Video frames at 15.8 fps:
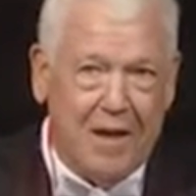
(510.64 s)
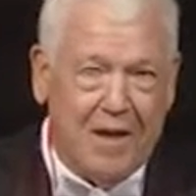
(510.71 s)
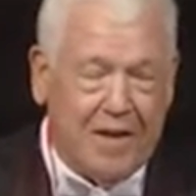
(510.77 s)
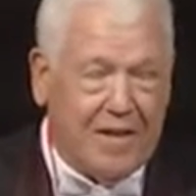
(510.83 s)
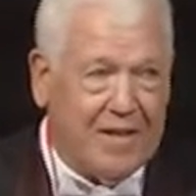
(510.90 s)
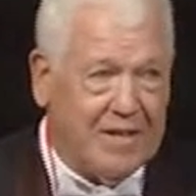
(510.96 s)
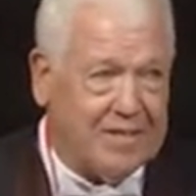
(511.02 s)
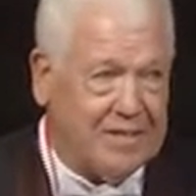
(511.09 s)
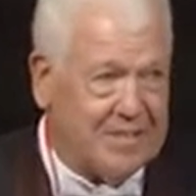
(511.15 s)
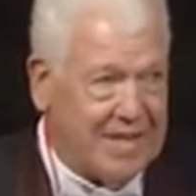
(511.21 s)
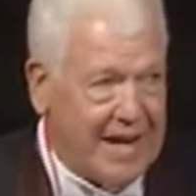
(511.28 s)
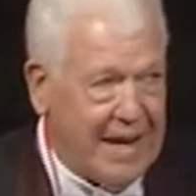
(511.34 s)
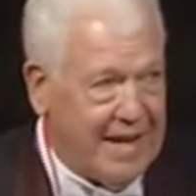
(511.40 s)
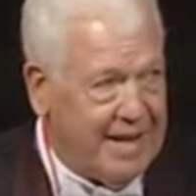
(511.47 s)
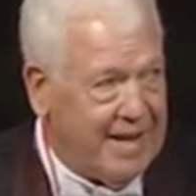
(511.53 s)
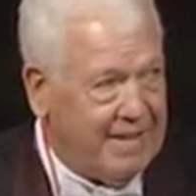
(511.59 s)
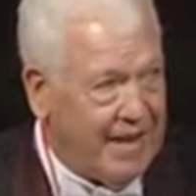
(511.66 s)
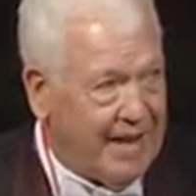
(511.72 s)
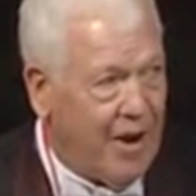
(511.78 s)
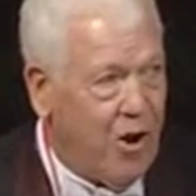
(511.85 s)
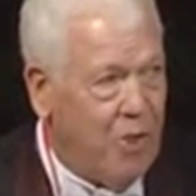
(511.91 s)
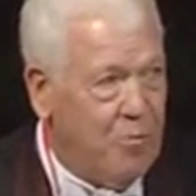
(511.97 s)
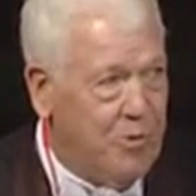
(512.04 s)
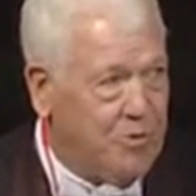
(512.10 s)
Needless to say, I
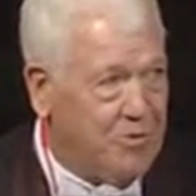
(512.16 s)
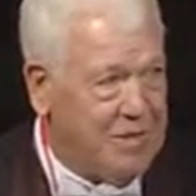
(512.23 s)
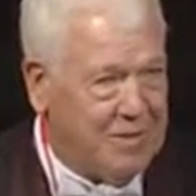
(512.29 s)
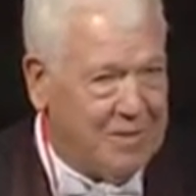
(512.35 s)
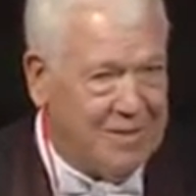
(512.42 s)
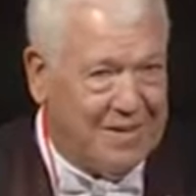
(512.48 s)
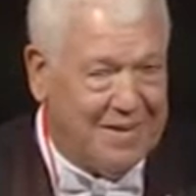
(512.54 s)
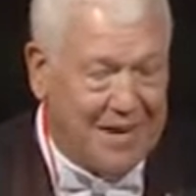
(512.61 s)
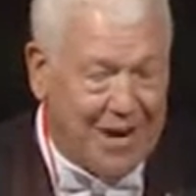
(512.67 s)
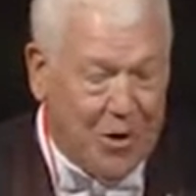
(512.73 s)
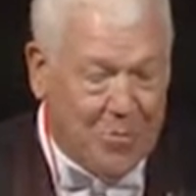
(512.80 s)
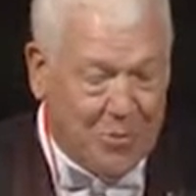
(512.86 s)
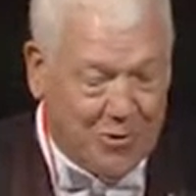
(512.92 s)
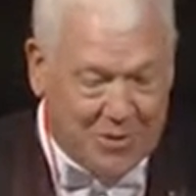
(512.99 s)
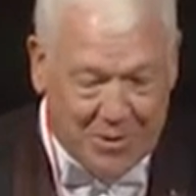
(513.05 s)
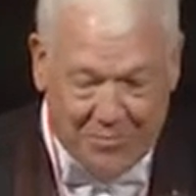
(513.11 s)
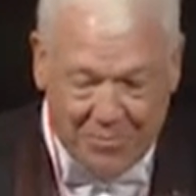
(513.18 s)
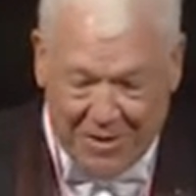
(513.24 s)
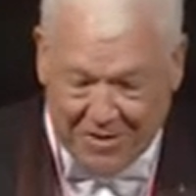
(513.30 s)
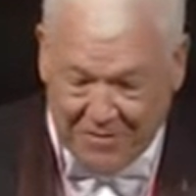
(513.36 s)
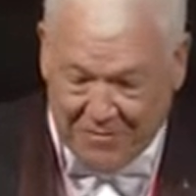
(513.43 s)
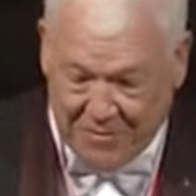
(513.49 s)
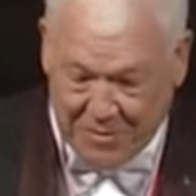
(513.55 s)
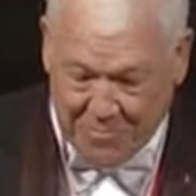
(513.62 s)
almost didn't make
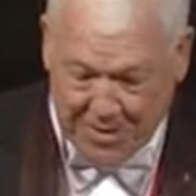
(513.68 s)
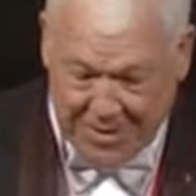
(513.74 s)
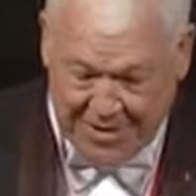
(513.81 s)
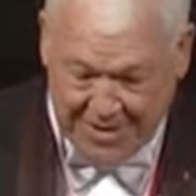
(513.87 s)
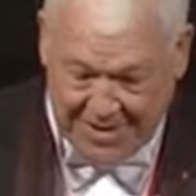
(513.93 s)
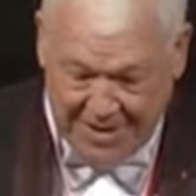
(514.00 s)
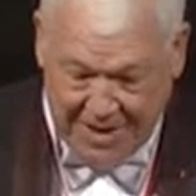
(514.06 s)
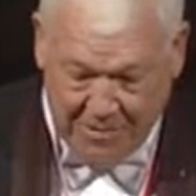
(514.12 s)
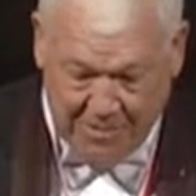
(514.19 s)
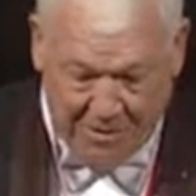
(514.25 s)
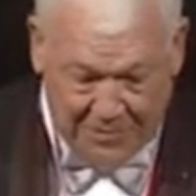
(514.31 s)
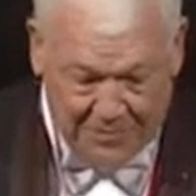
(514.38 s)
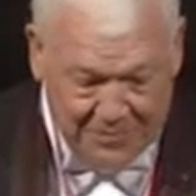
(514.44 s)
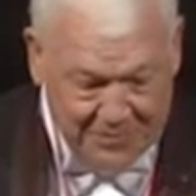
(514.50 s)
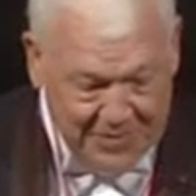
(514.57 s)
the fleet because of that one.